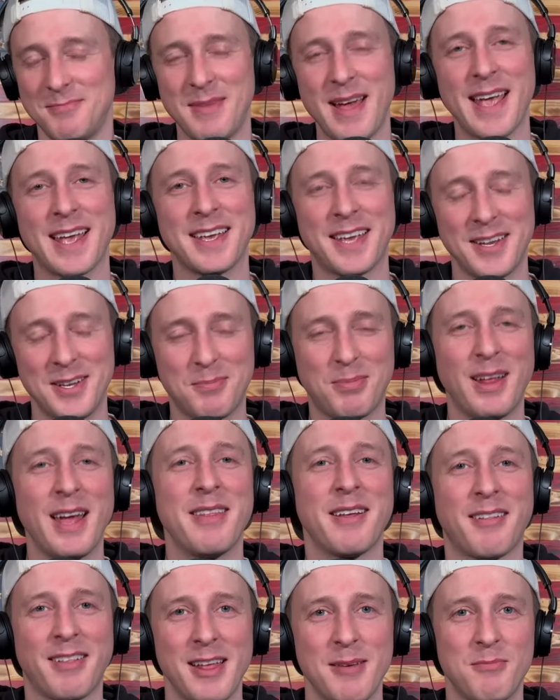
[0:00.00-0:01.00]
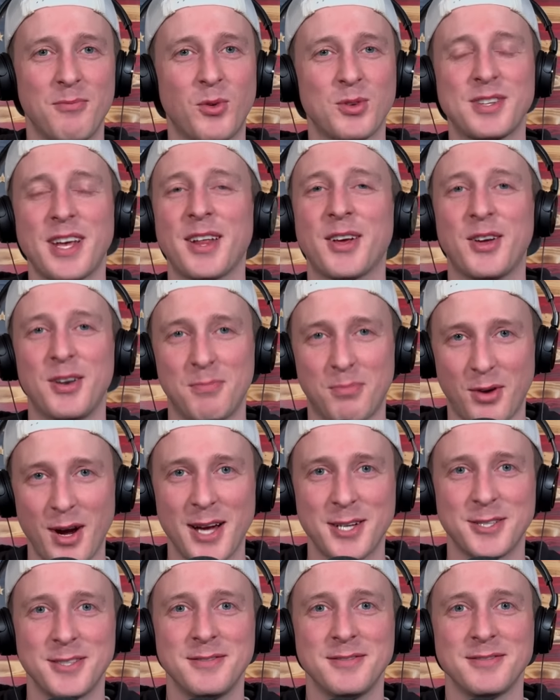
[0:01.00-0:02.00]
Megan, can you play the clip? Was that a good
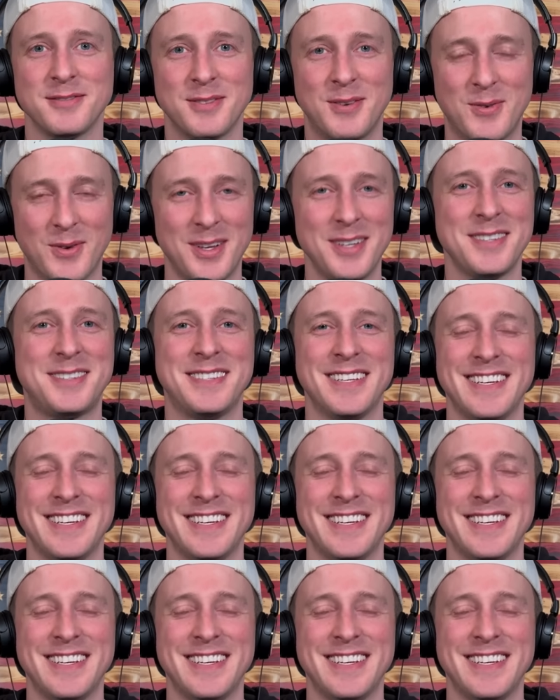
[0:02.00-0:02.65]
impression? Was